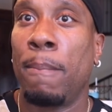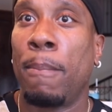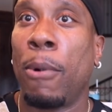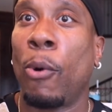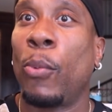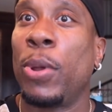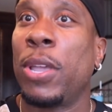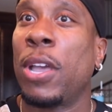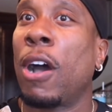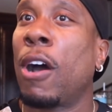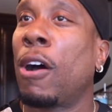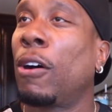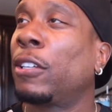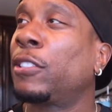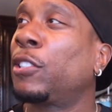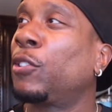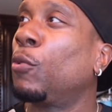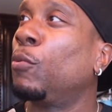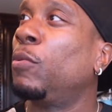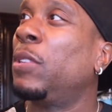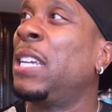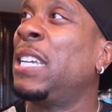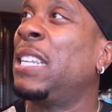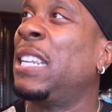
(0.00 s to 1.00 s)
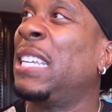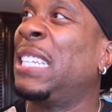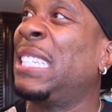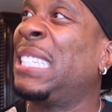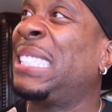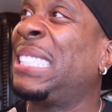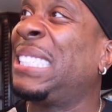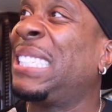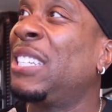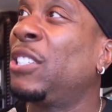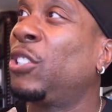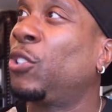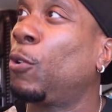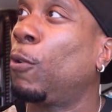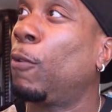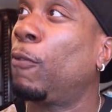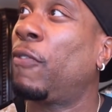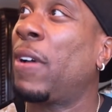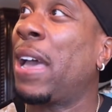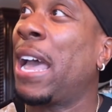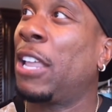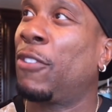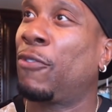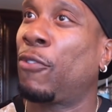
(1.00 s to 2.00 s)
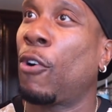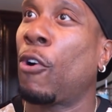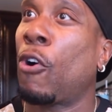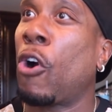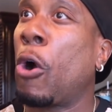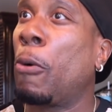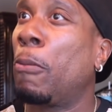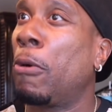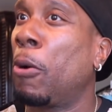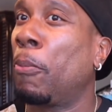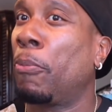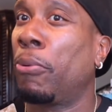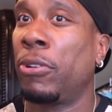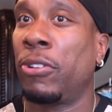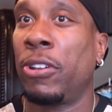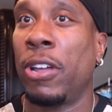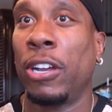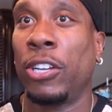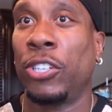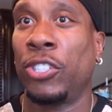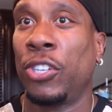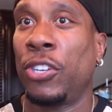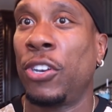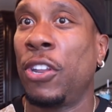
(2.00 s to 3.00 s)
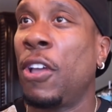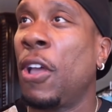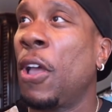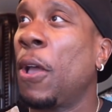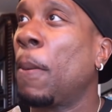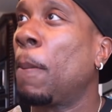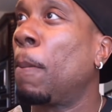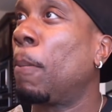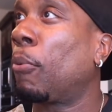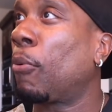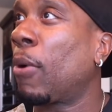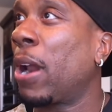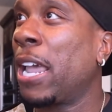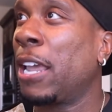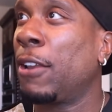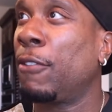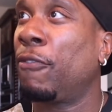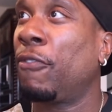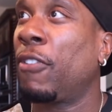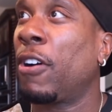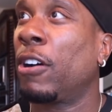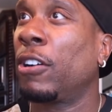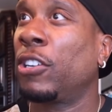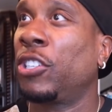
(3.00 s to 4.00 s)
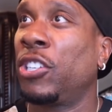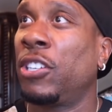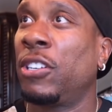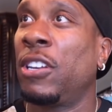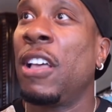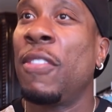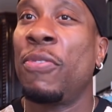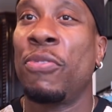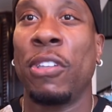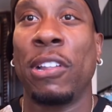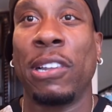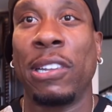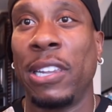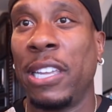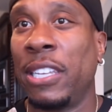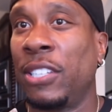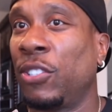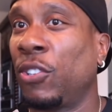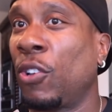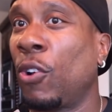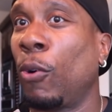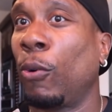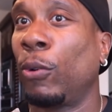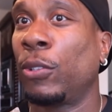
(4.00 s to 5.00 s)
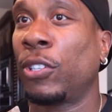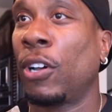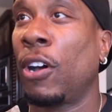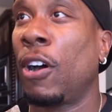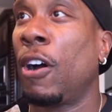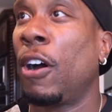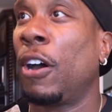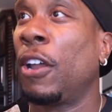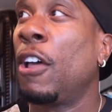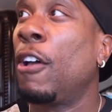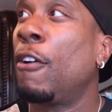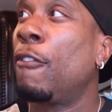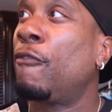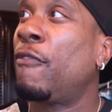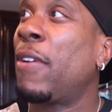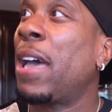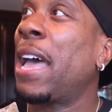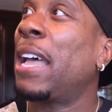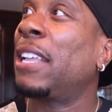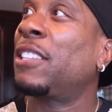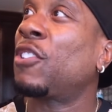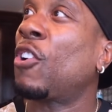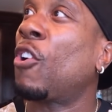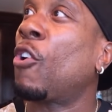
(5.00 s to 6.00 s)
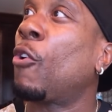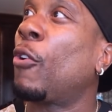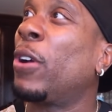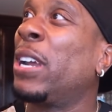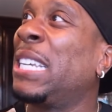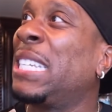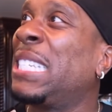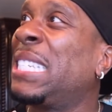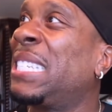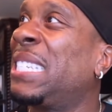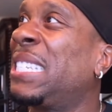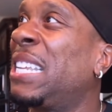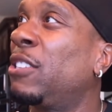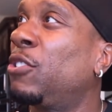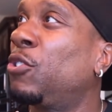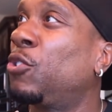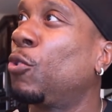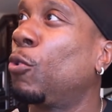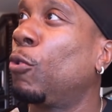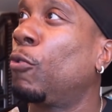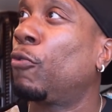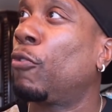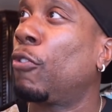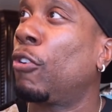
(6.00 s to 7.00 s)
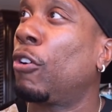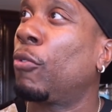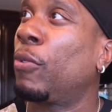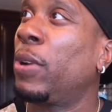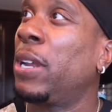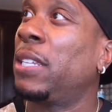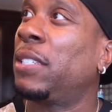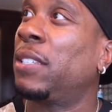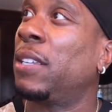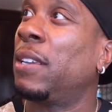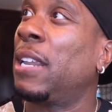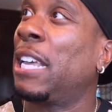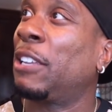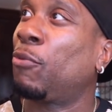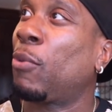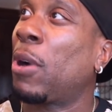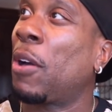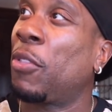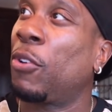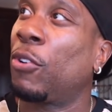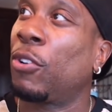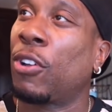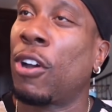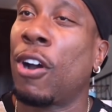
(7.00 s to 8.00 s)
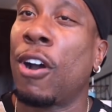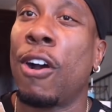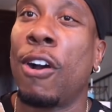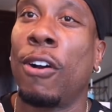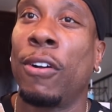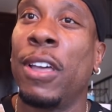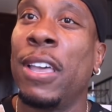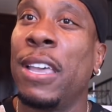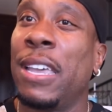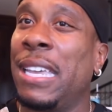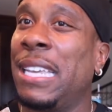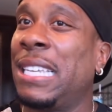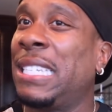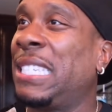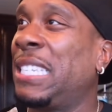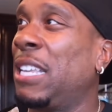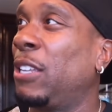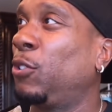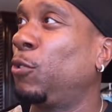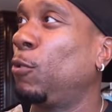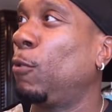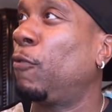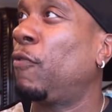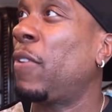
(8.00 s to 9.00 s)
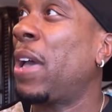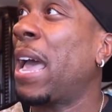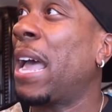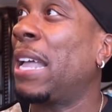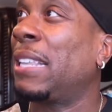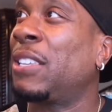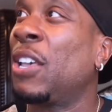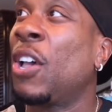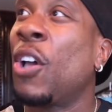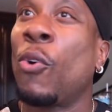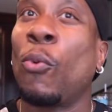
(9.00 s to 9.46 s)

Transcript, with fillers: But we also need essential fats for hormone production, brain function, the list goes on. Fats are essential for a reason. That's why they're called essential fats.